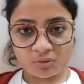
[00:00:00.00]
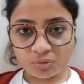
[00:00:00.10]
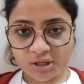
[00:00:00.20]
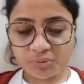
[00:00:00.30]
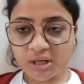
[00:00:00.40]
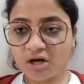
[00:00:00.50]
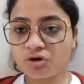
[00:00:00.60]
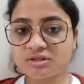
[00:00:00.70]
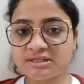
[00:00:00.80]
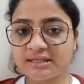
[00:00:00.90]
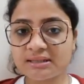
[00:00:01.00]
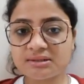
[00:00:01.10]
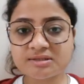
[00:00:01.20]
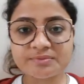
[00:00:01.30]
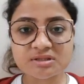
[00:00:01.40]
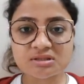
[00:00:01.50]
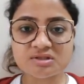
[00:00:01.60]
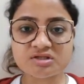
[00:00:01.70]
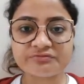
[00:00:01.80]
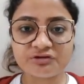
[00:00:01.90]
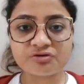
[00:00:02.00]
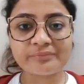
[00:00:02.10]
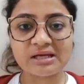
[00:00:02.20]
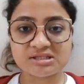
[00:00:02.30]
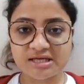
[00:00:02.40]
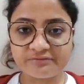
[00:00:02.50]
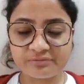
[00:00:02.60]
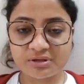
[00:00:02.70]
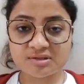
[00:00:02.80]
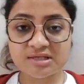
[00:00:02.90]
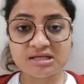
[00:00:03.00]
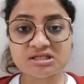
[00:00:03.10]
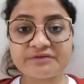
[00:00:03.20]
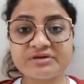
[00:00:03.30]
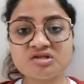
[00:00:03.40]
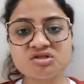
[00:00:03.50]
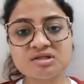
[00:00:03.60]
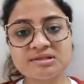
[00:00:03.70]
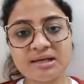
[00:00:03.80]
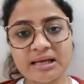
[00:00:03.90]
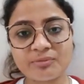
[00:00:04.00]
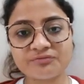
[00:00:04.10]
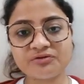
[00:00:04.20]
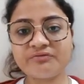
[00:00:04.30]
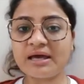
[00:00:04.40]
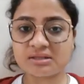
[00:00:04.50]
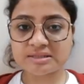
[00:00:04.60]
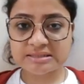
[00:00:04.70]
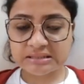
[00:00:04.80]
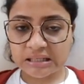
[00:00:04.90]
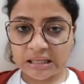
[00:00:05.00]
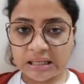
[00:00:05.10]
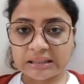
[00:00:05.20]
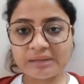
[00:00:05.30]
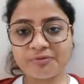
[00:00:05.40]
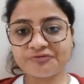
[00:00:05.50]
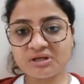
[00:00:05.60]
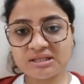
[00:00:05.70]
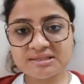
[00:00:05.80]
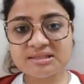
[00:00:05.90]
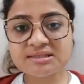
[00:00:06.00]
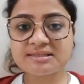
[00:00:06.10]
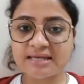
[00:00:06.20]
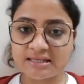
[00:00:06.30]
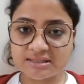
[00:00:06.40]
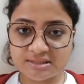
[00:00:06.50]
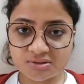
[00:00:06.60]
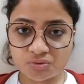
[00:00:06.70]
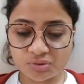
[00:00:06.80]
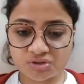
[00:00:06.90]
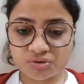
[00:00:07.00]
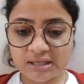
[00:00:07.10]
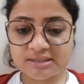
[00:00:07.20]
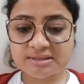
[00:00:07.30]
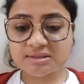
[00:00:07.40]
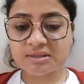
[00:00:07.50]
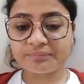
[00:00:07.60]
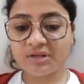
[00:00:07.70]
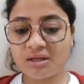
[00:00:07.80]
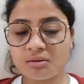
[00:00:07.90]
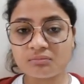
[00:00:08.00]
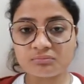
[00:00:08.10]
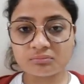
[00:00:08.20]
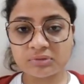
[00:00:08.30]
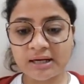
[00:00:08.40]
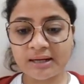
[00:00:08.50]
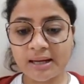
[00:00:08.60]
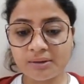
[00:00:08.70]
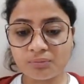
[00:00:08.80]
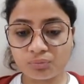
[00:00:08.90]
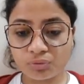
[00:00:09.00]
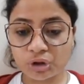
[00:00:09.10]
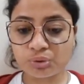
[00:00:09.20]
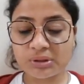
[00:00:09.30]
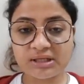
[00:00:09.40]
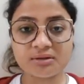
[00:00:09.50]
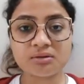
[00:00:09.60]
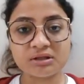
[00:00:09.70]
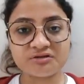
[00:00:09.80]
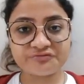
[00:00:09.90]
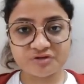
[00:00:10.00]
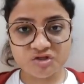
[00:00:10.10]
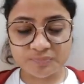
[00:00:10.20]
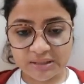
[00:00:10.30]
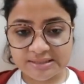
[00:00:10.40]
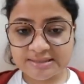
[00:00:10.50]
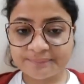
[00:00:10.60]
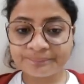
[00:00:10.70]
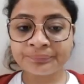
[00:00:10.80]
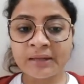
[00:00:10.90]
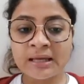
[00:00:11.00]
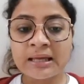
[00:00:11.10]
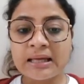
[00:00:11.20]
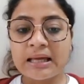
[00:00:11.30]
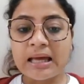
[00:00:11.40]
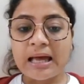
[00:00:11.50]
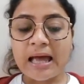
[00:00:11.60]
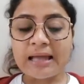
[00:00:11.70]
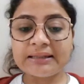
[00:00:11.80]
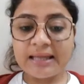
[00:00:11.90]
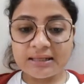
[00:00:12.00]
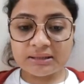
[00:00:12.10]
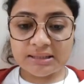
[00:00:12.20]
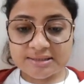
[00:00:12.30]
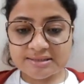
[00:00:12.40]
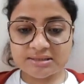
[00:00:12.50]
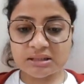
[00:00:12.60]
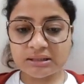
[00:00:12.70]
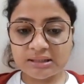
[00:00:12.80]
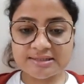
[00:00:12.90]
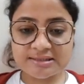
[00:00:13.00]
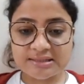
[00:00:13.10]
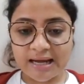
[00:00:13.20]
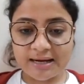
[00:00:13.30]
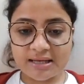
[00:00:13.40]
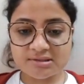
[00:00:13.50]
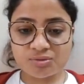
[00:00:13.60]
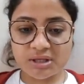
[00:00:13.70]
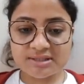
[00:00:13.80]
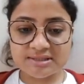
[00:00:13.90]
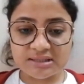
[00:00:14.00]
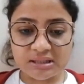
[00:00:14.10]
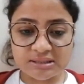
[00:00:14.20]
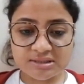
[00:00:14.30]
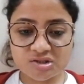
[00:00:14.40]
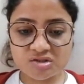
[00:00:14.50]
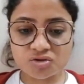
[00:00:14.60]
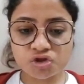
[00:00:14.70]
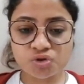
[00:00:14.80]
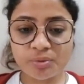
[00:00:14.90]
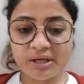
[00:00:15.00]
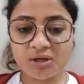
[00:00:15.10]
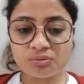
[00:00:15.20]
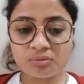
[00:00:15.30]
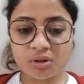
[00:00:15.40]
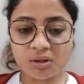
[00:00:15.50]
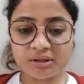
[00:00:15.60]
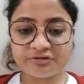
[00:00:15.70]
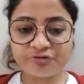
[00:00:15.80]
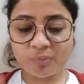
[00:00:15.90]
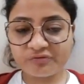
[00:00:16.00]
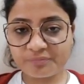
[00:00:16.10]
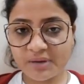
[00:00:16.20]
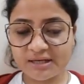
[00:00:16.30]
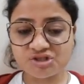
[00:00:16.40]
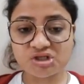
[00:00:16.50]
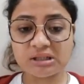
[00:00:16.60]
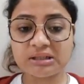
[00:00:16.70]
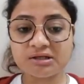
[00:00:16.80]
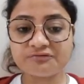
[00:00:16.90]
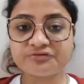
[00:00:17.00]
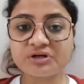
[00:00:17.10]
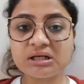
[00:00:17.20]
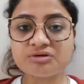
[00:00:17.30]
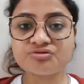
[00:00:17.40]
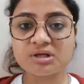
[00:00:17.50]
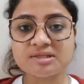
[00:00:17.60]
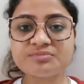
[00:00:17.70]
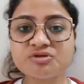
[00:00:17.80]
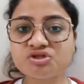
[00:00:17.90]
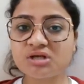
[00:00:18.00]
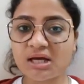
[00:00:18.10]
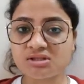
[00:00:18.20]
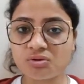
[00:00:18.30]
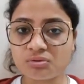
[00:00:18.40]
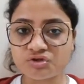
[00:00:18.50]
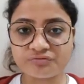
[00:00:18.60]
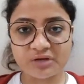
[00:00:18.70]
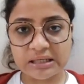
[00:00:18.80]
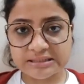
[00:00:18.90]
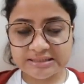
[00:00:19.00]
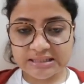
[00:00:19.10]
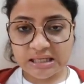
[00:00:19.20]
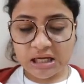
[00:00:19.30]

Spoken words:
Okay, you cannot say that this person is suffering from HIV, because HIV is just the name of the virus. Name of the disease is AIDS. Okay, so that is something that I want to clear in the first place. And then this, in this slide, as you can see, it is showing you in the form of a pie chart the different transmission categories of AIDS.